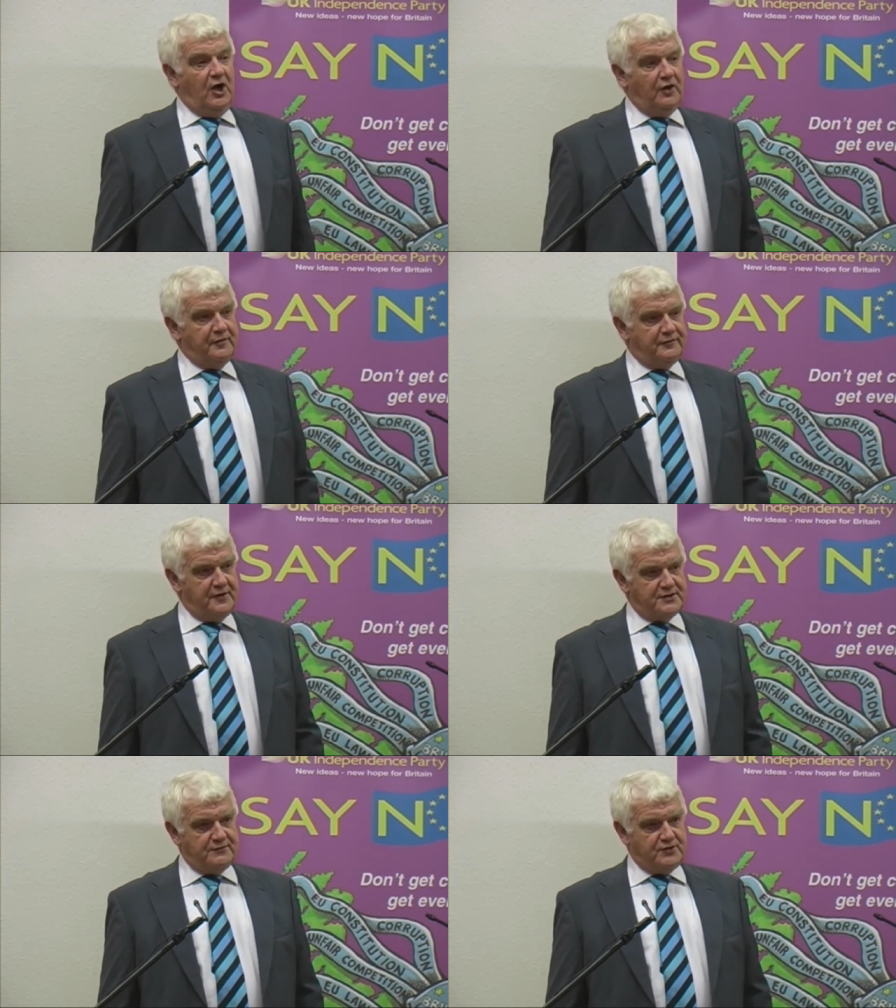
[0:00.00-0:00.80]
on the
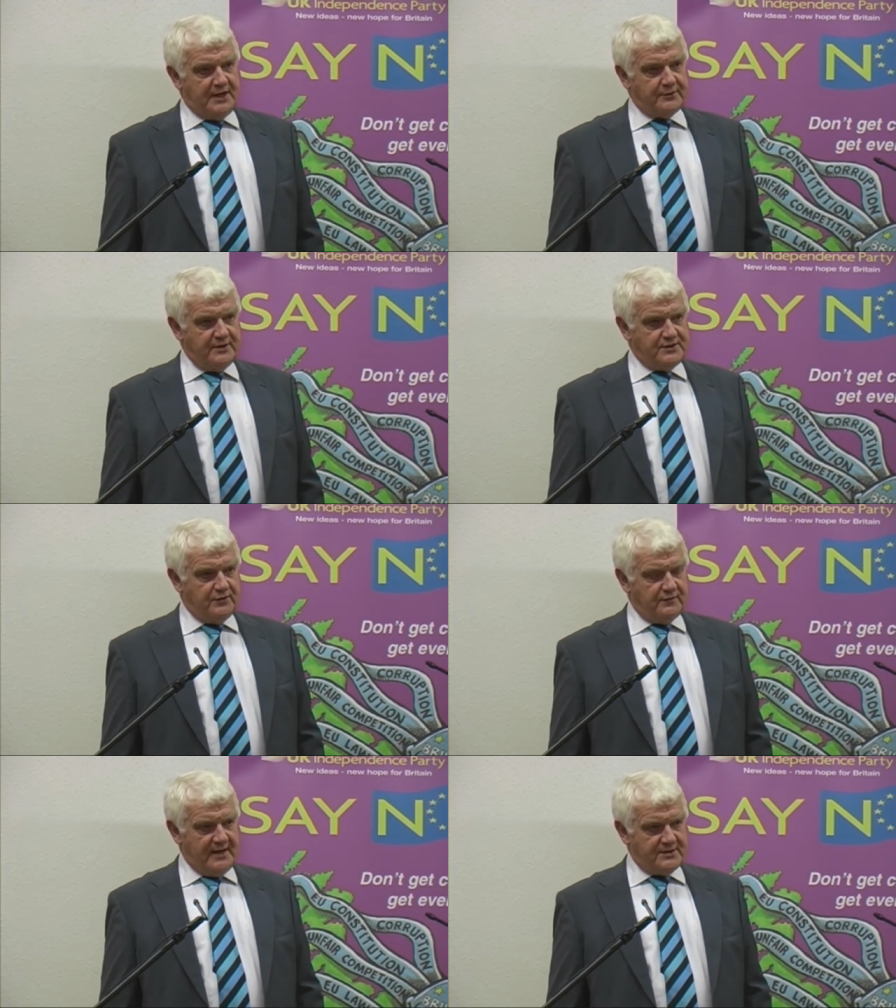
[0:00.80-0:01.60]
1st of January
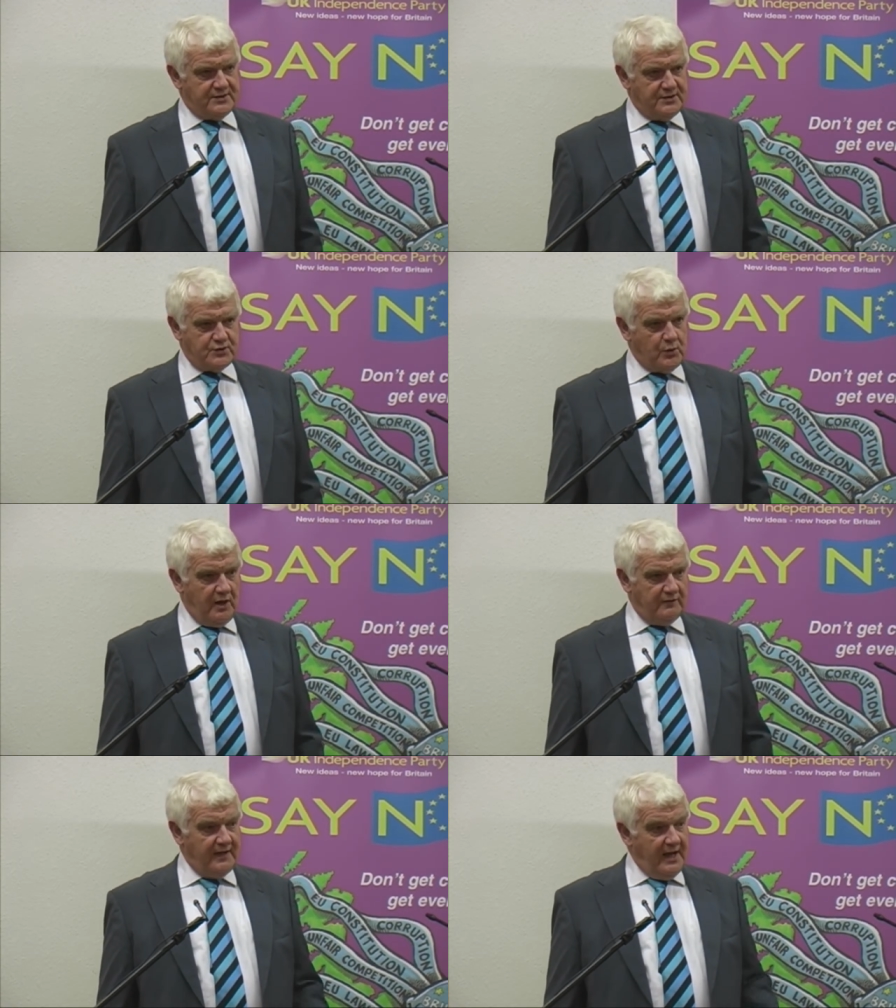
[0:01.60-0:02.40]

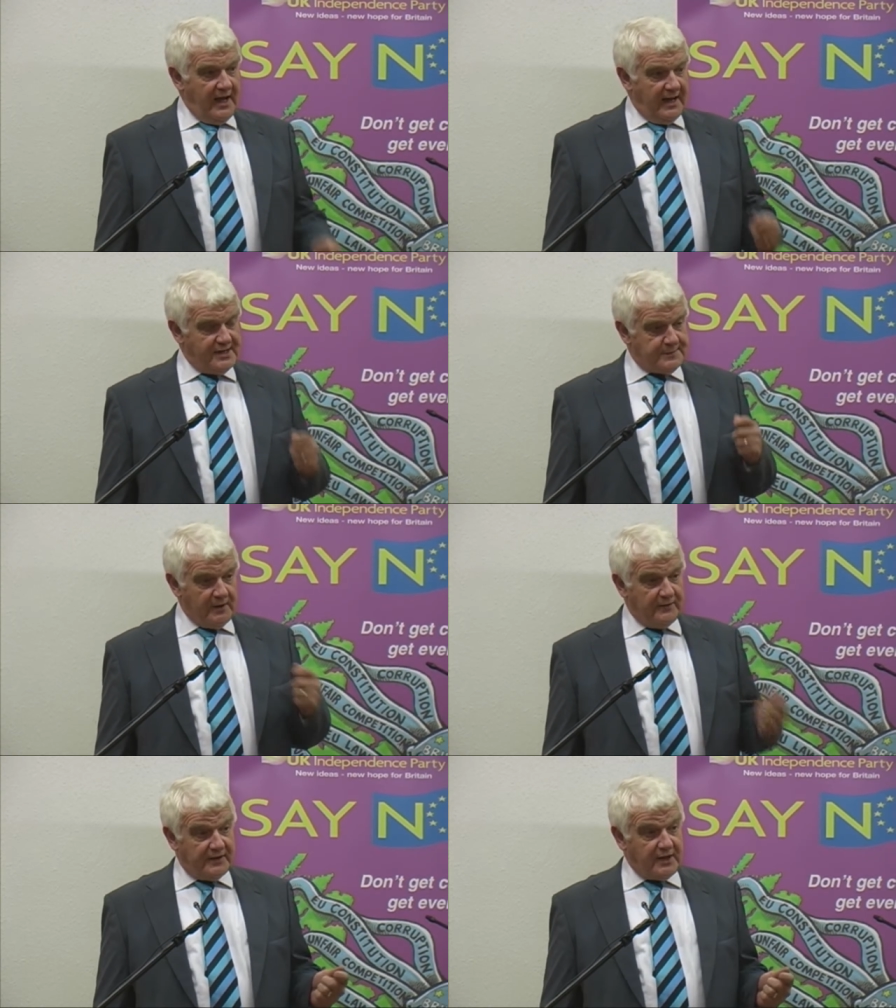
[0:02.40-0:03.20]
2012 and it's
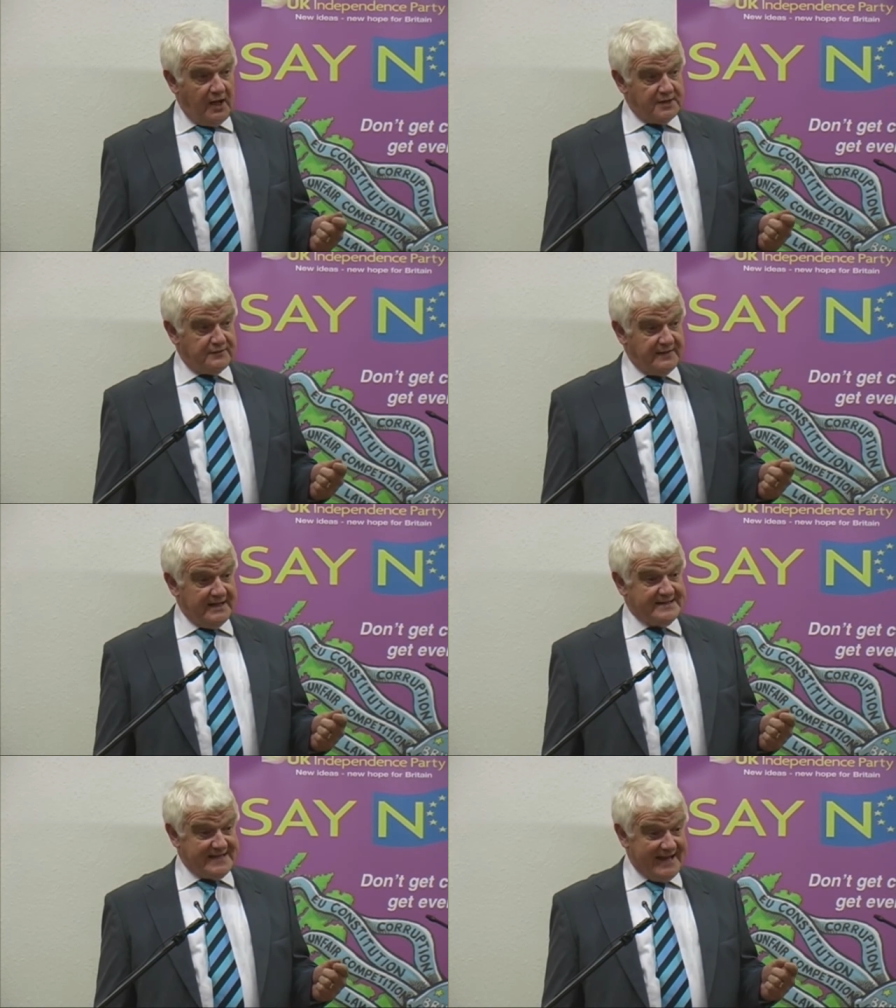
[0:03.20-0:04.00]
been on the cards for
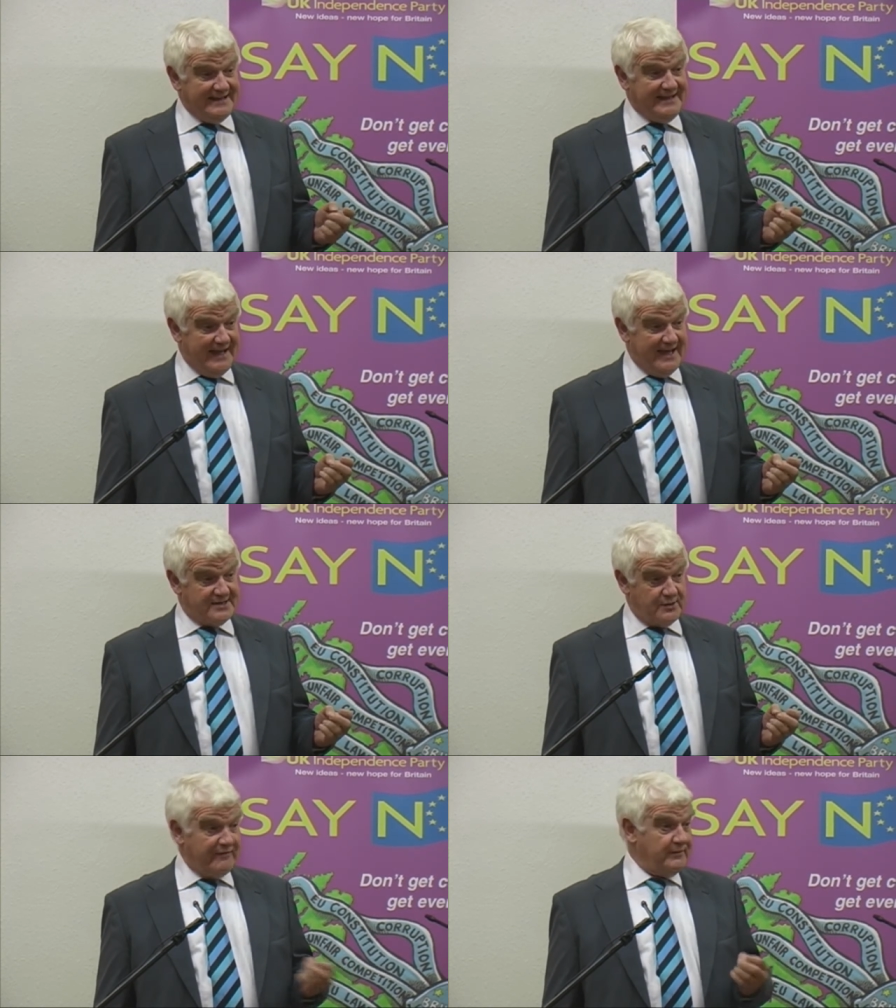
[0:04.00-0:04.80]
nearly 10
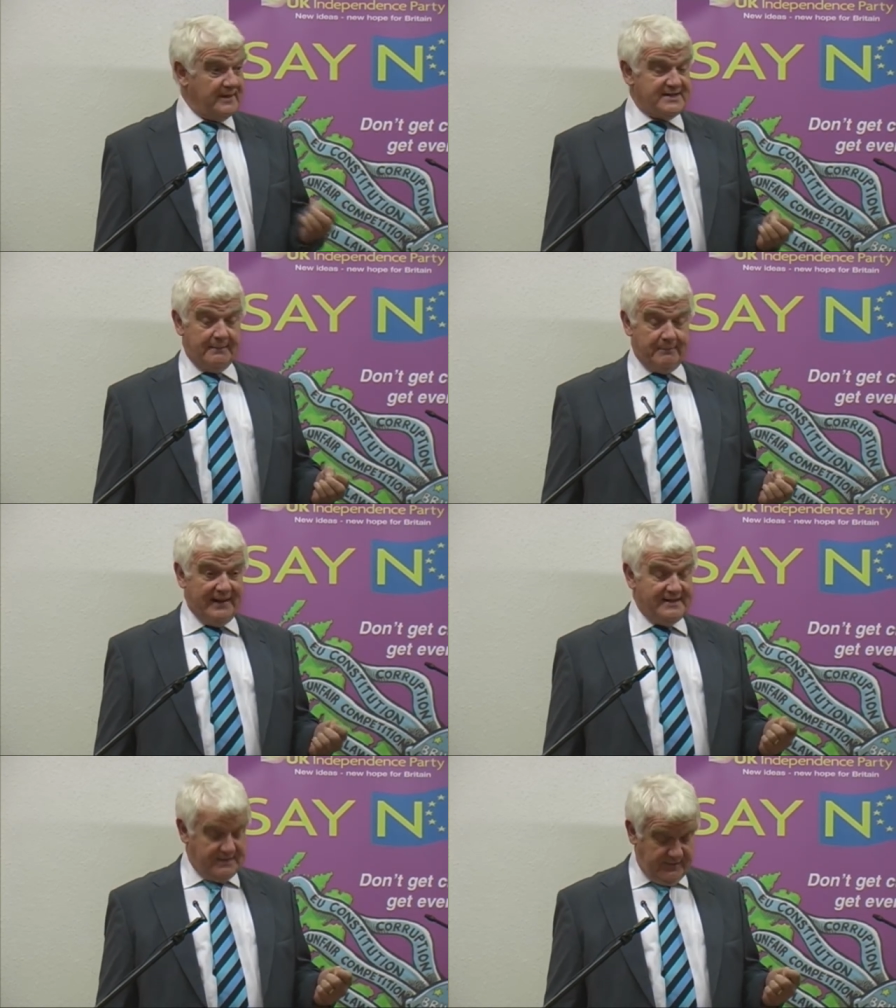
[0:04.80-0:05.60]
years. So everybody's had
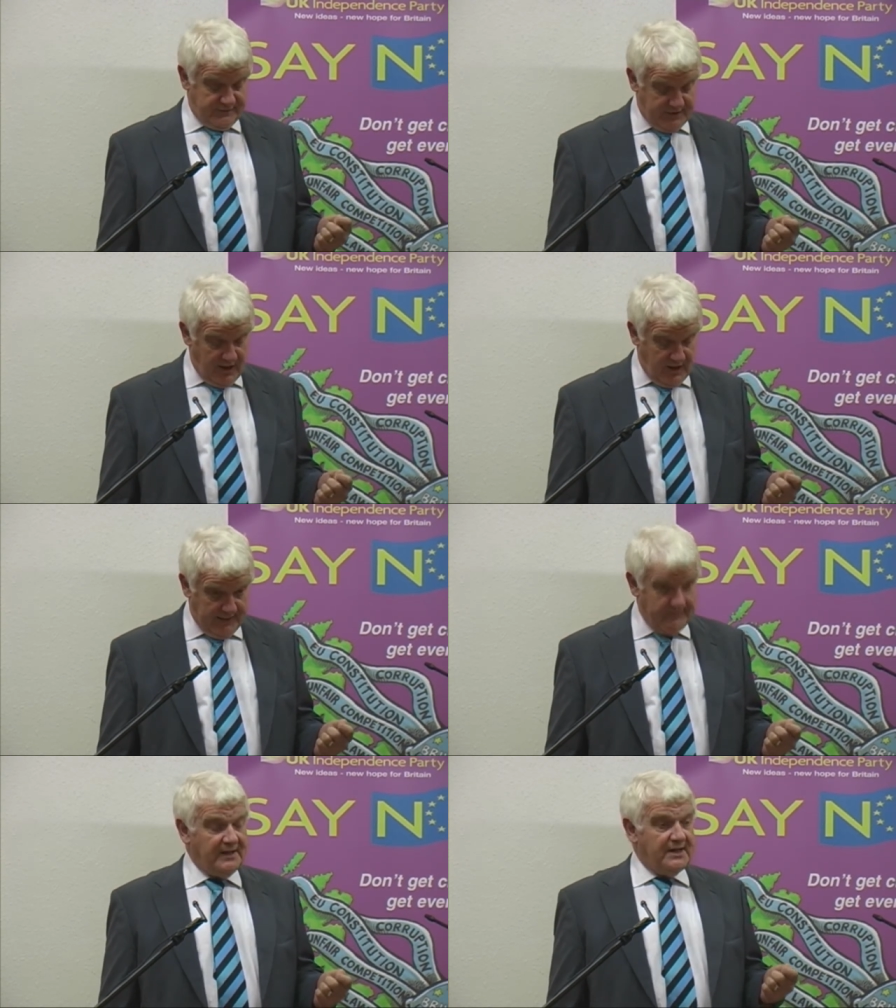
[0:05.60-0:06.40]
plenty of
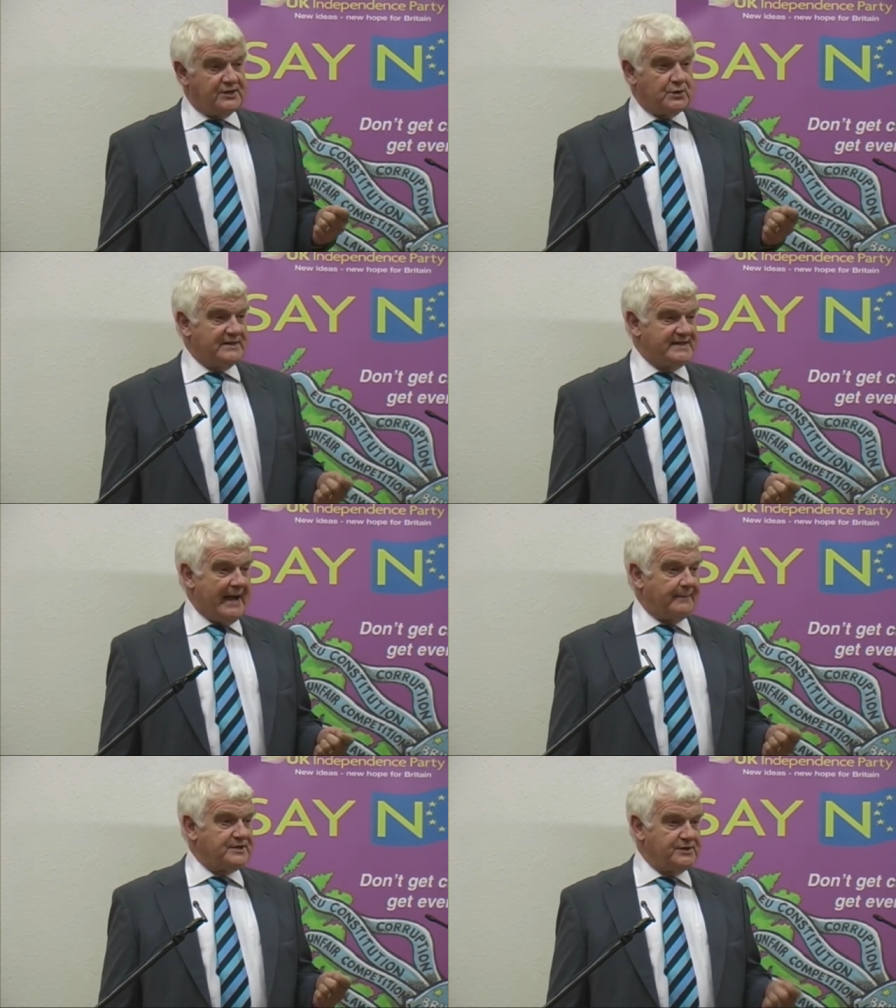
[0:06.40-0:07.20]
time to
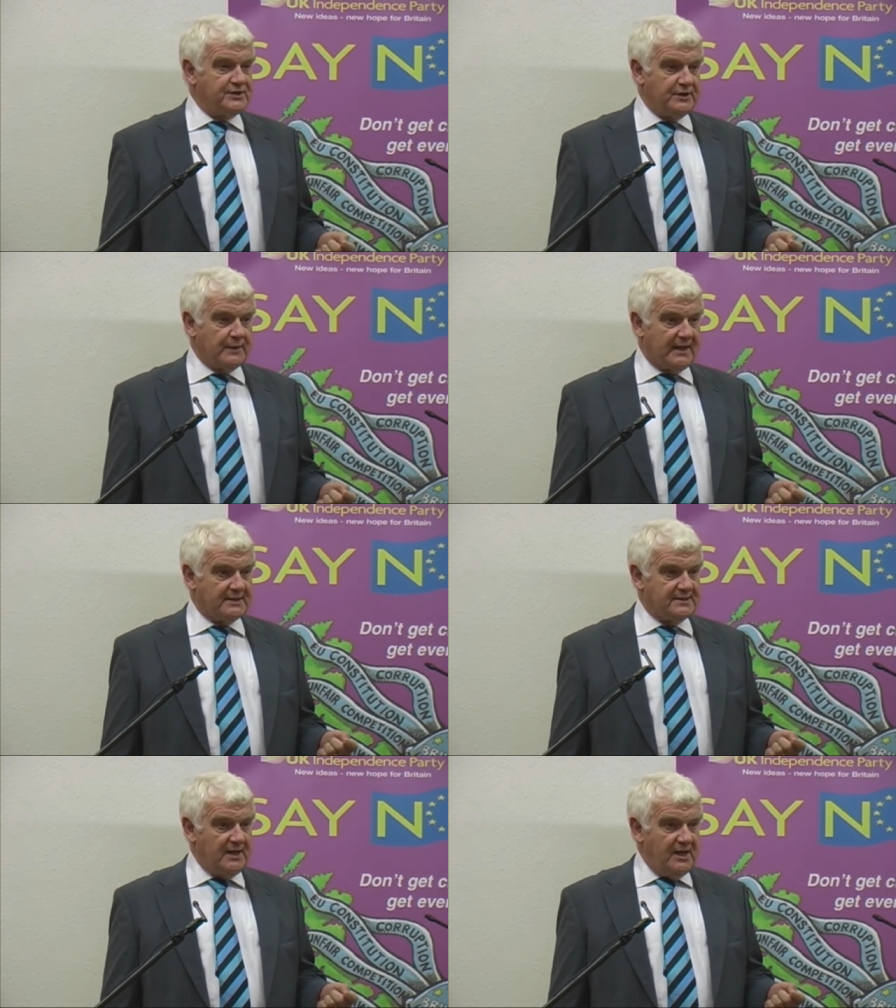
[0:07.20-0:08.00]
adapt and do
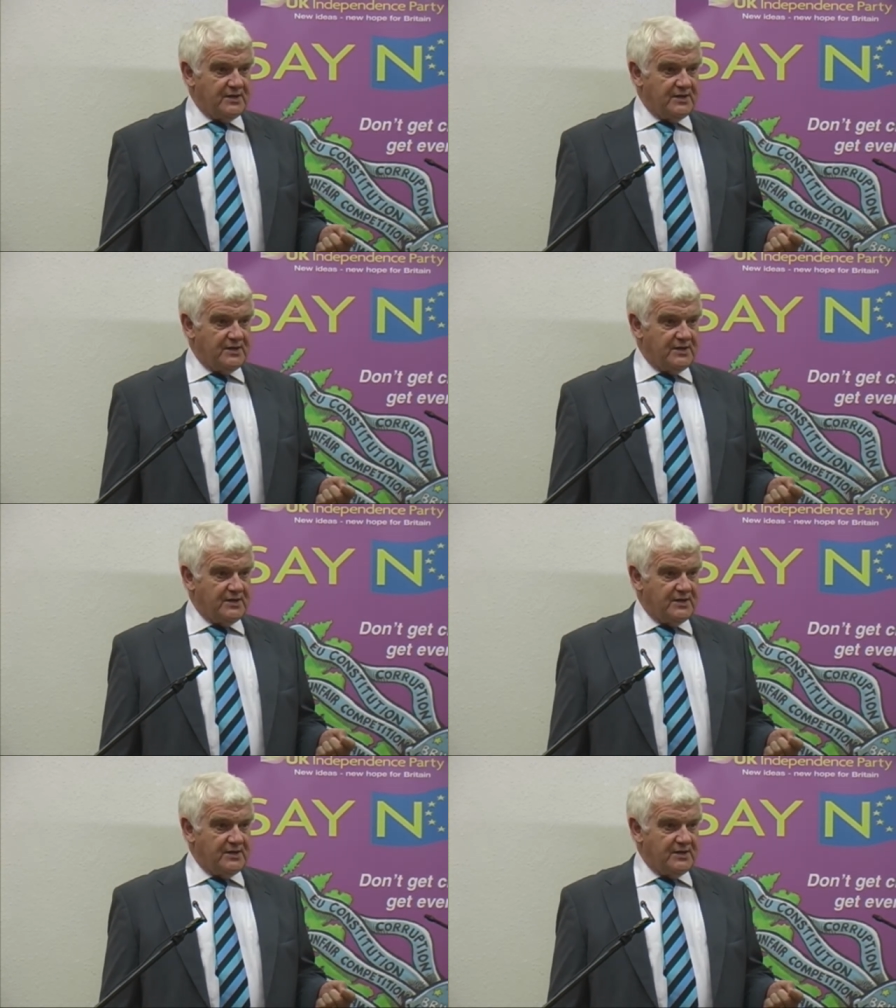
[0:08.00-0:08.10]
it.